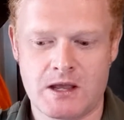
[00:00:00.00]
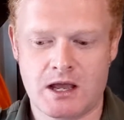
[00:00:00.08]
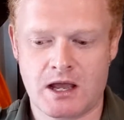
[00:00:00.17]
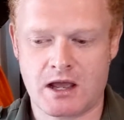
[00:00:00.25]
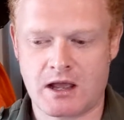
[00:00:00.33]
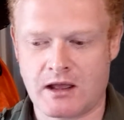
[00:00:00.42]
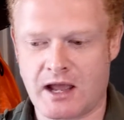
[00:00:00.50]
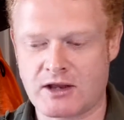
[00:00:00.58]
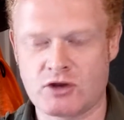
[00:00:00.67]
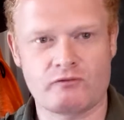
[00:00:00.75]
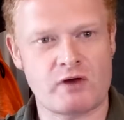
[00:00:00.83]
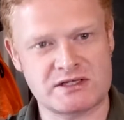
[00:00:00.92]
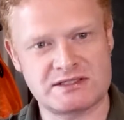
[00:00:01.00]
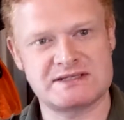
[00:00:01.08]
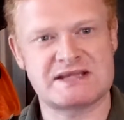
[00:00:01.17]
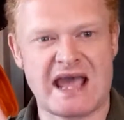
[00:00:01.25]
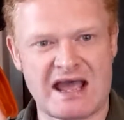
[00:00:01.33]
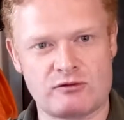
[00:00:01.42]
uh, and your writing is
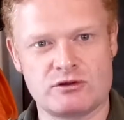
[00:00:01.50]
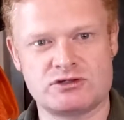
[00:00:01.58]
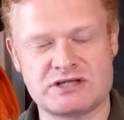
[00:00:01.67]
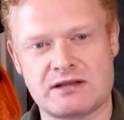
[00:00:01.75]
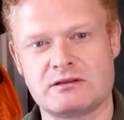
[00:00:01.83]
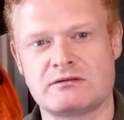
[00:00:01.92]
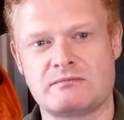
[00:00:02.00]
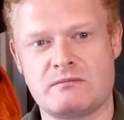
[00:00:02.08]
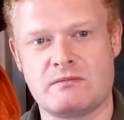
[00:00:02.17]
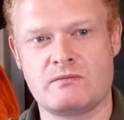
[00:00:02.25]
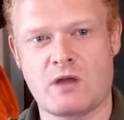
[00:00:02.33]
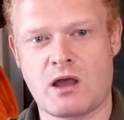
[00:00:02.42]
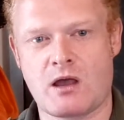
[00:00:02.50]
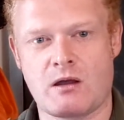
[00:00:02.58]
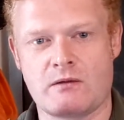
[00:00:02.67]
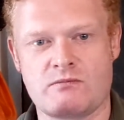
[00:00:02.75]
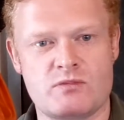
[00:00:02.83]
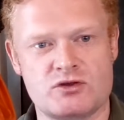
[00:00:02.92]
how you tell
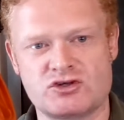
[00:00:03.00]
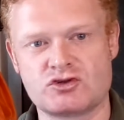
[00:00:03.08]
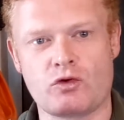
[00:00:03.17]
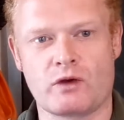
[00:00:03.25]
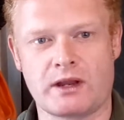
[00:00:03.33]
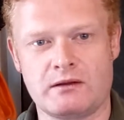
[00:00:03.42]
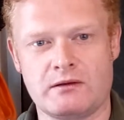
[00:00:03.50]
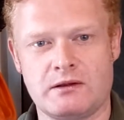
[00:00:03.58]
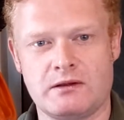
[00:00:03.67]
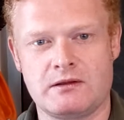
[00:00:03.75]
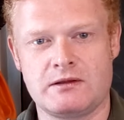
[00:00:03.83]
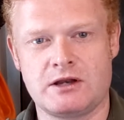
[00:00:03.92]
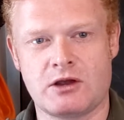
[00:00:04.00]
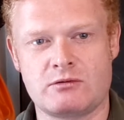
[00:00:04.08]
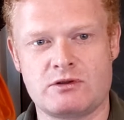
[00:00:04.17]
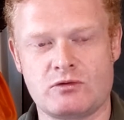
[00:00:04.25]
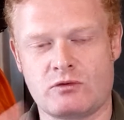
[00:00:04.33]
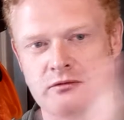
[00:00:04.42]
uh, the story. You know,
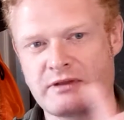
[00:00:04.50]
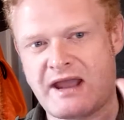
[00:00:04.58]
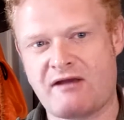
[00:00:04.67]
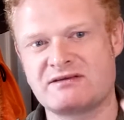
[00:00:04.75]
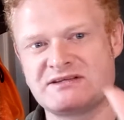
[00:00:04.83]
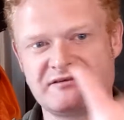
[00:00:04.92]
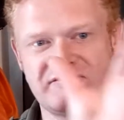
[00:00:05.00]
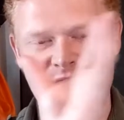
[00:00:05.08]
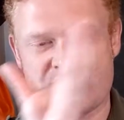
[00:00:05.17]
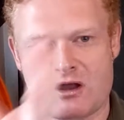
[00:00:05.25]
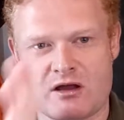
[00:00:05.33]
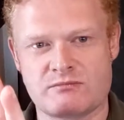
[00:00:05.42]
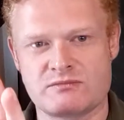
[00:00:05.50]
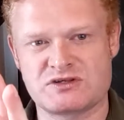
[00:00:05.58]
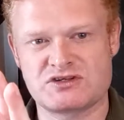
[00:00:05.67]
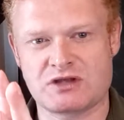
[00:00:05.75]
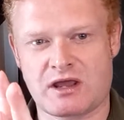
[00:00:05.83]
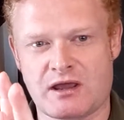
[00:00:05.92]
your narrative
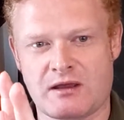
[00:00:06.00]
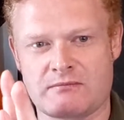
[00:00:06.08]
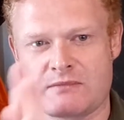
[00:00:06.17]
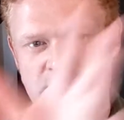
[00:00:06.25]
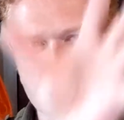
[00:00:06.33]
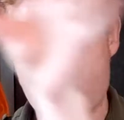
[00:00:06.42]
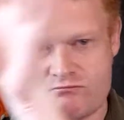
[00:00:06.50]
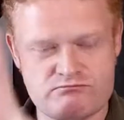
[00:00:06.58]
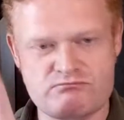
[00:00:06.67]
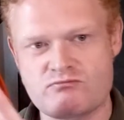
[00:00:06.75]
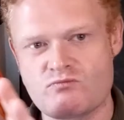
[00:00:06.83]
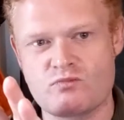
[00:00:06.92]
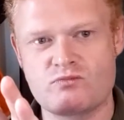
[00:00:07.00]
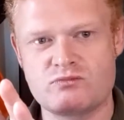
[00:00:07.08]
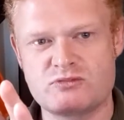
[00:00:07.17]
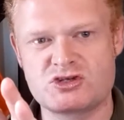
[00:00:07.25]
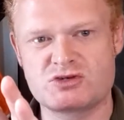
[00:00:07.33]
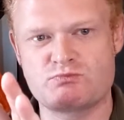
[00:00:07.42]
becomes uh,
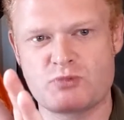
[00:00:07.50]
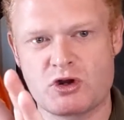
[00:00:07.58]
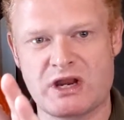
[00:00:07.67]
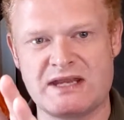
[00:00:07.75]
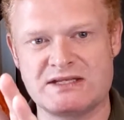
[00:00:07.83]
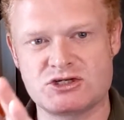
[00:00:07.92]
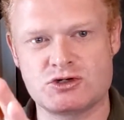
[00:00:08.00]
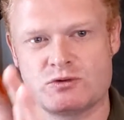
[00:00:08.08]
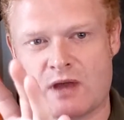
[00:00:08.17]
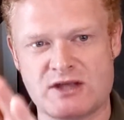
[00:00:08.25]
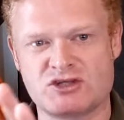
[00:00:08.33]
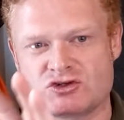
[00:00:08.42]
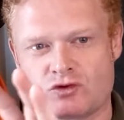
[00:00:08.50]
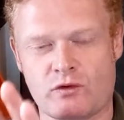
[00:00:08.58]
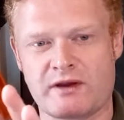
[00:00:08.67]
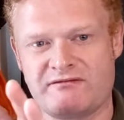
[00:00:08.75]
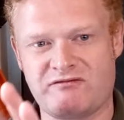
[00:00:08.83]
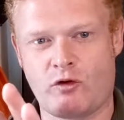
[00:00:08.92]
put into a
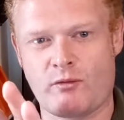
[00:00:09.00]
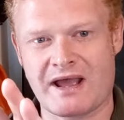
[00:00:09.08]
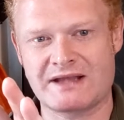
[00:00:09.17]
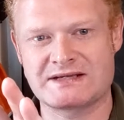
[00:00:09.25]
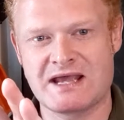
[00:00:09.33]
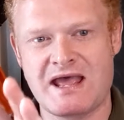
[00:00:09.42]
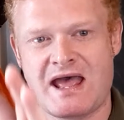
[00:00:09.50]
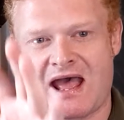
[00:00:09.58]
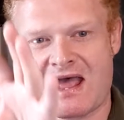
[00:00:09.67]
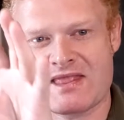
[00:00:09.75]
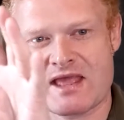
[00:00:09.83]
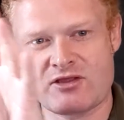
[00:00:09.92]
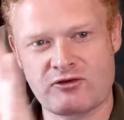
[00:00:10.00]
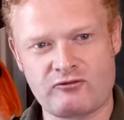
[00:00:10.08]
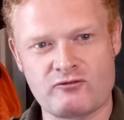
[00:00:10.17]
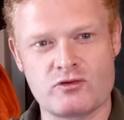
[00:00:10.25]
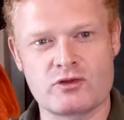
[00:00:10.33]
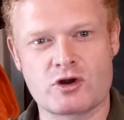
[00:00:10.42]
story format, and then
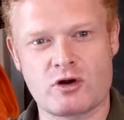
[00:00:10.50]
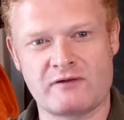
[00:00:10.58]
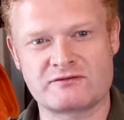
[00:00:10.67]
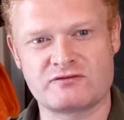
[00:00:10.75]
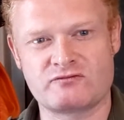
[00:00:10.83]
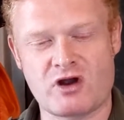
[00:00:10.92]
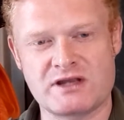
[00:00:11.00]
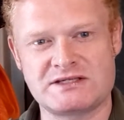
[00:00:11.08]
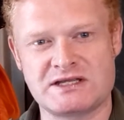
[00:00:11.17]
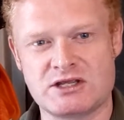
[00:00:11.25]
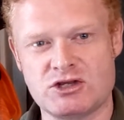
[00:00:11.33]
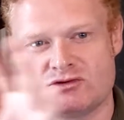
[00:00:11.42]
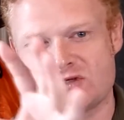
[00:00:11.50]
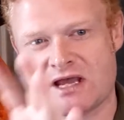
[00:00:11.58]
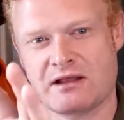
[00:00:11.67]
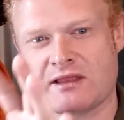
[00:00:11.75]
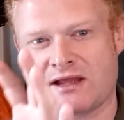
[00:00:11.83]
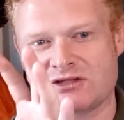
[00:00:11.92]
through the craft of writing, you
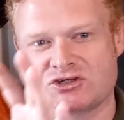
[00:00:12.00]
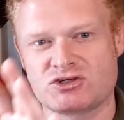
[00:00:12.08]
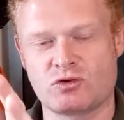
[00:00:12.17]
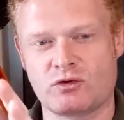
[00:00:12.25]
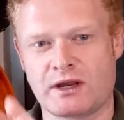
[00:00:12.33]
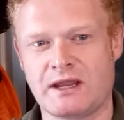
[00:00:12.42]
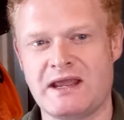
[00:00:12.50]
tell that story.